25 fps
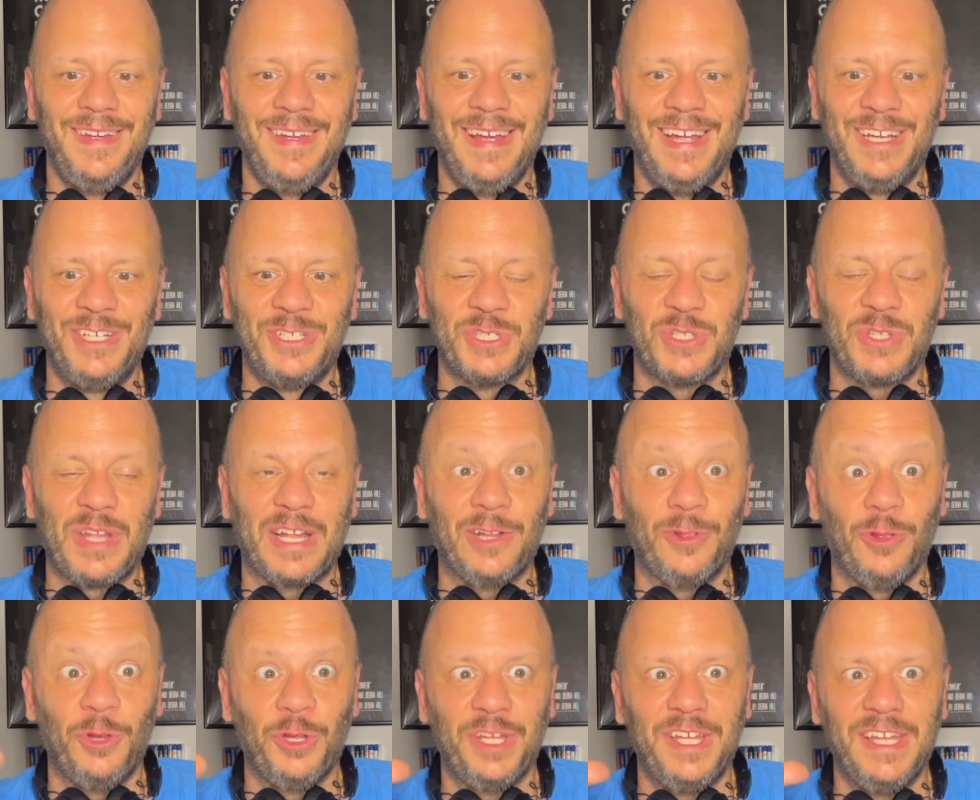and just
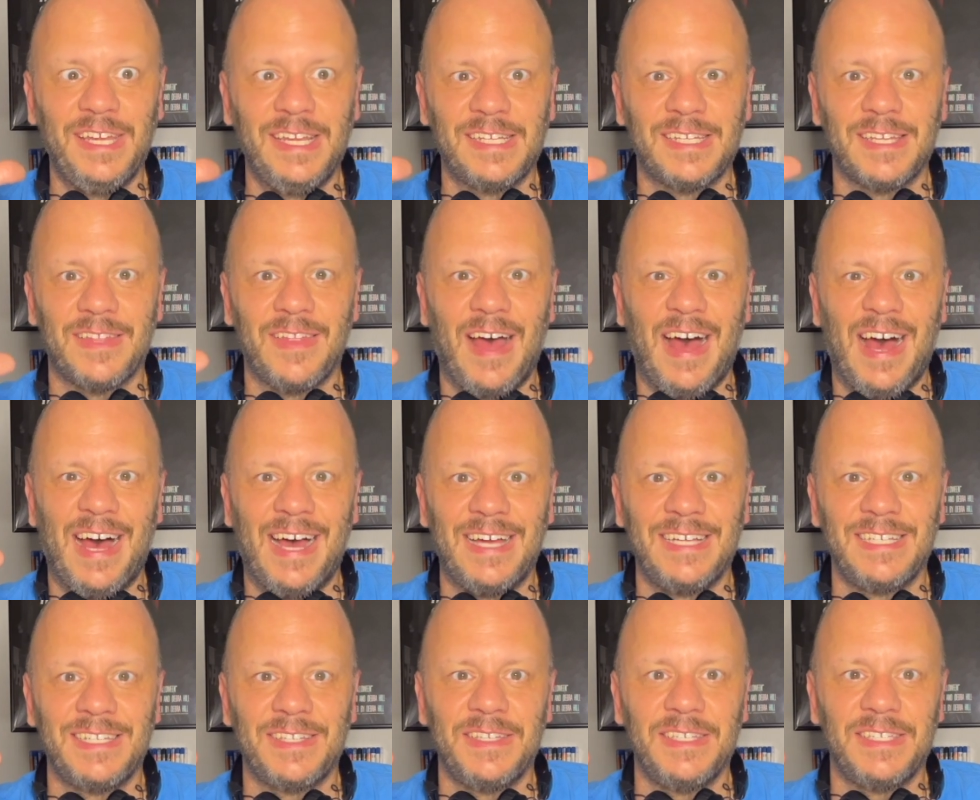like looking into the
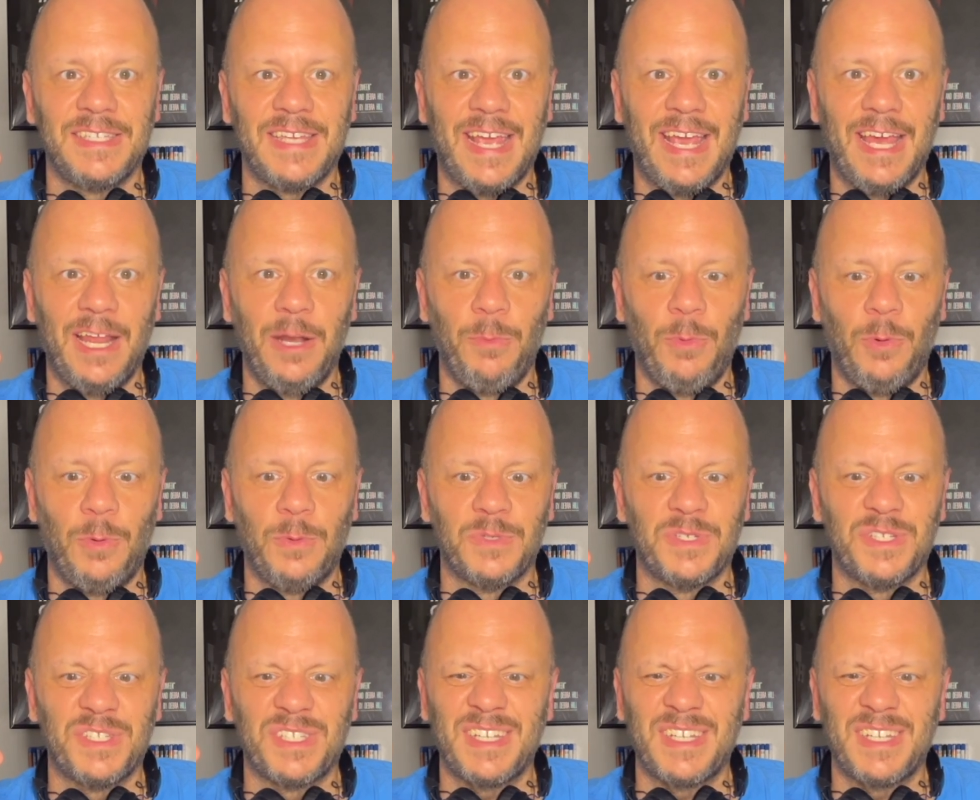eyes of these animals.